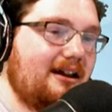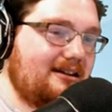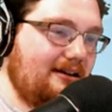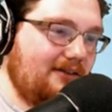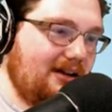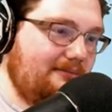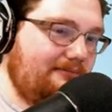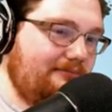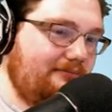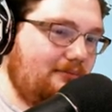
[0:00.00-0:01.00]
an activity.
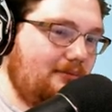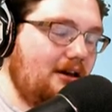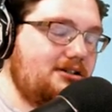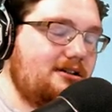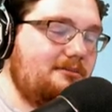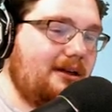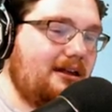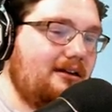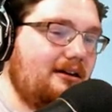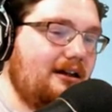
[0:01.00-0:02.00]
It should
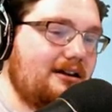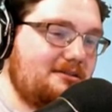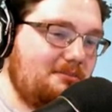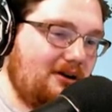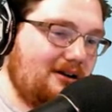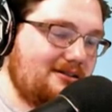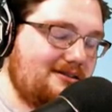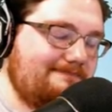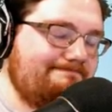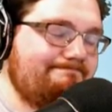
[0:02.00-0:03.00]
be an
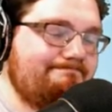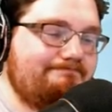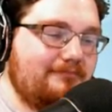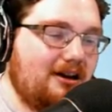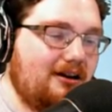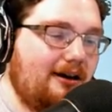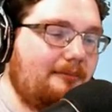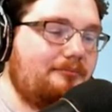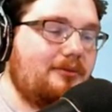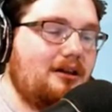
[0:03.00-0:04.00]
experience. There you
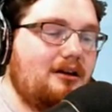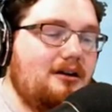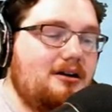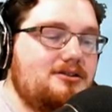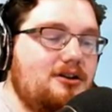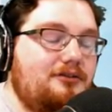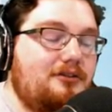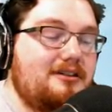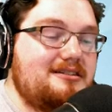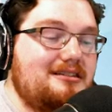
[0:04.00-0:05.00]
go. So
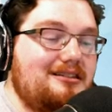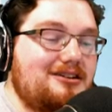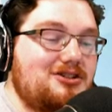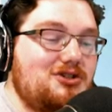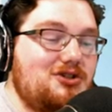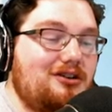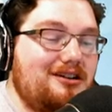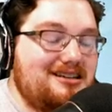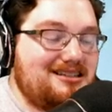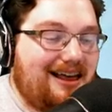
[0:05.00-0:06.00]
for this
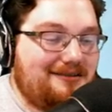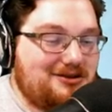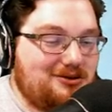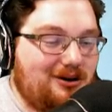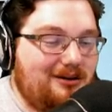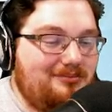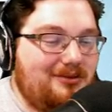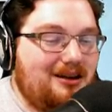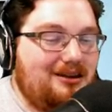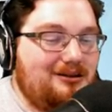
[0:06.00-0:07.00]
luxurious lavatory,
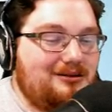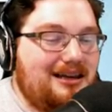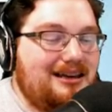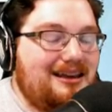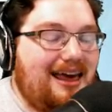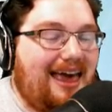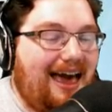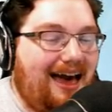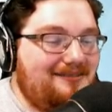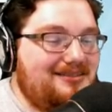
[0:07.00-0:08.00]
you'll need a
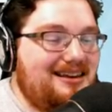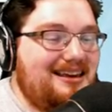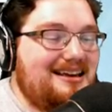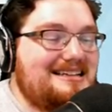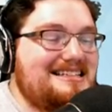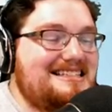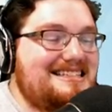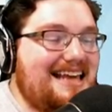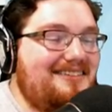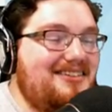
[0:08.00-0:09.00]
hefty
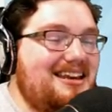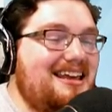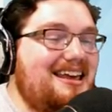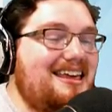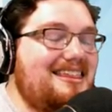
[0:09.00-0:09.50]
seven